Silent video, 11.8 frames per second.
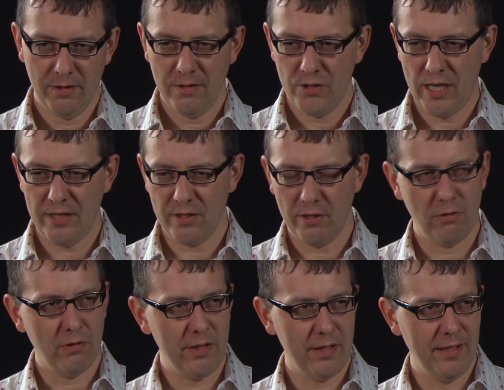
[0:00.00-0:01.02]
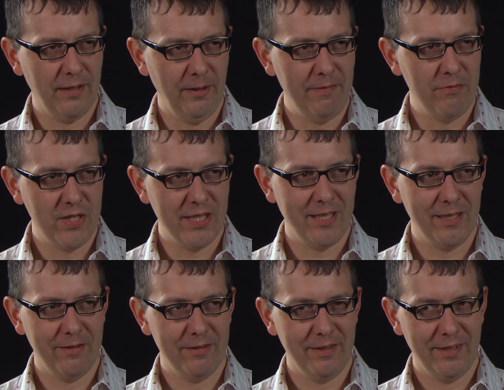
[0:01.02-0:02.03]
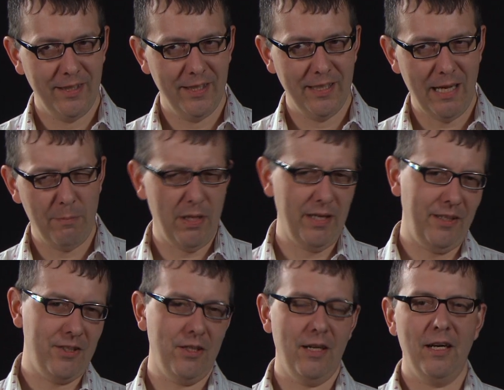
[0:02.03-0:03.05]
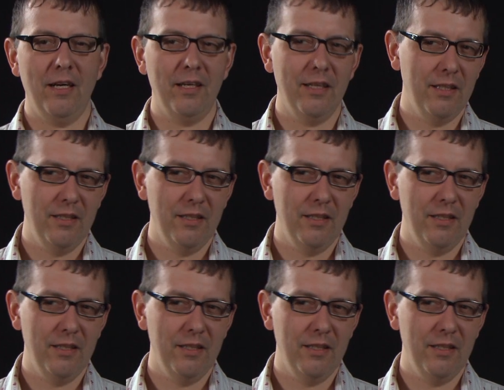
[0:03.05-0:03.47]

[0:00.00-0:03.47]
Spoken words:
she has an accordion that lives there, and I brought a guitar,